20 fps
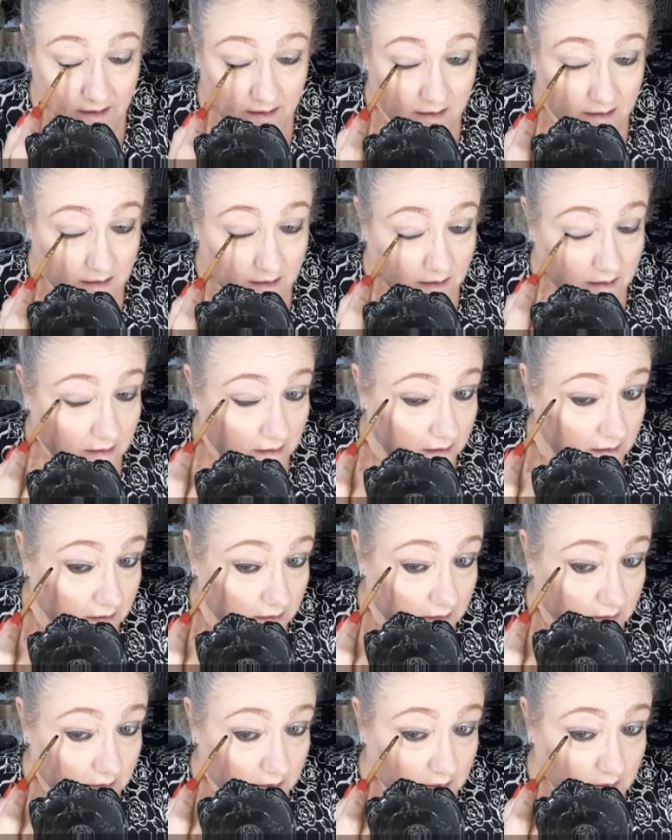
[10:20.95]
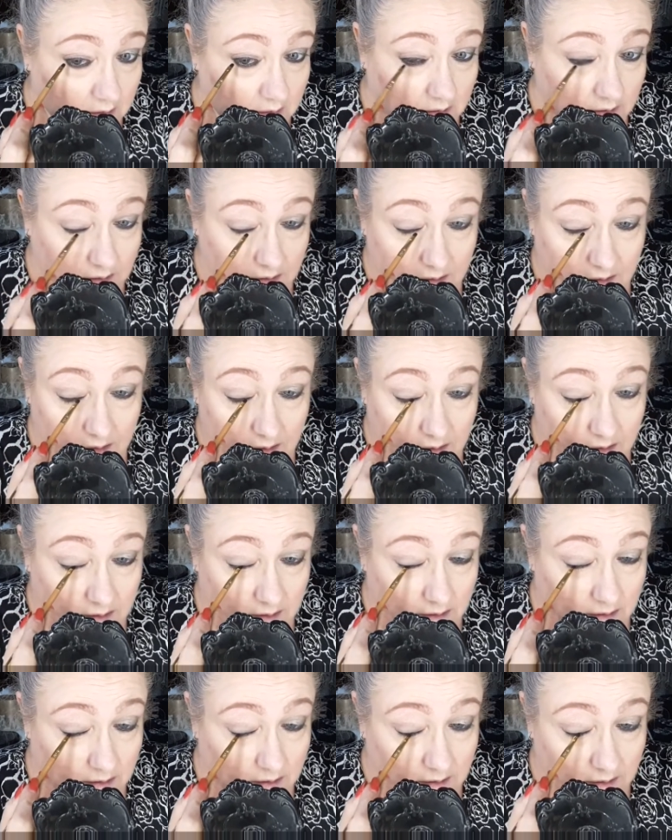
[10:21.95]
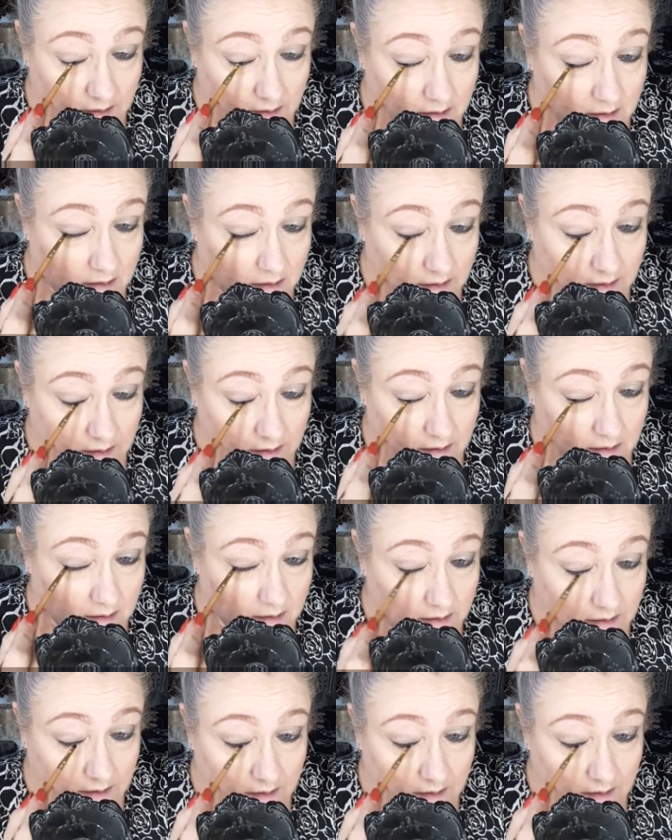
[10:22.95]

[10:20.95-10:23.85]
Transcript: [no speech]